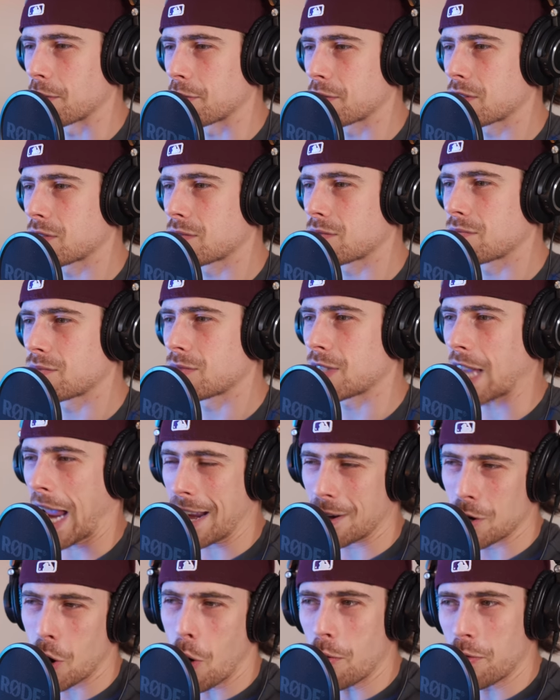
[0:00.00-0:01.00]
of
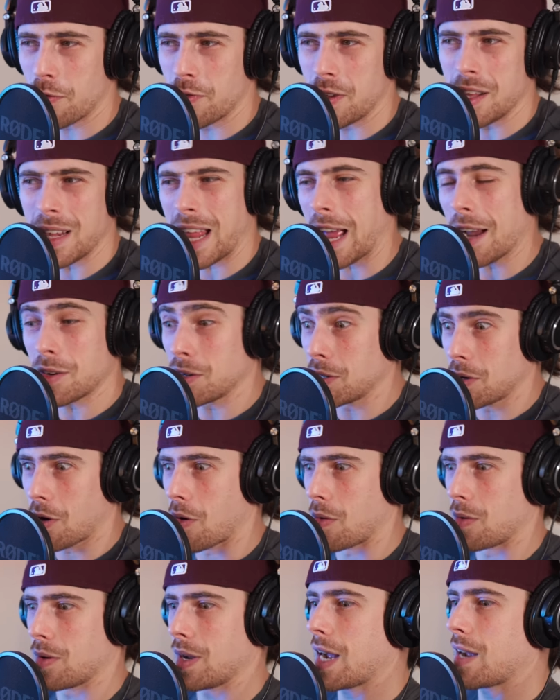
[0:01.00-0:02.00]
tango feel. I don't know.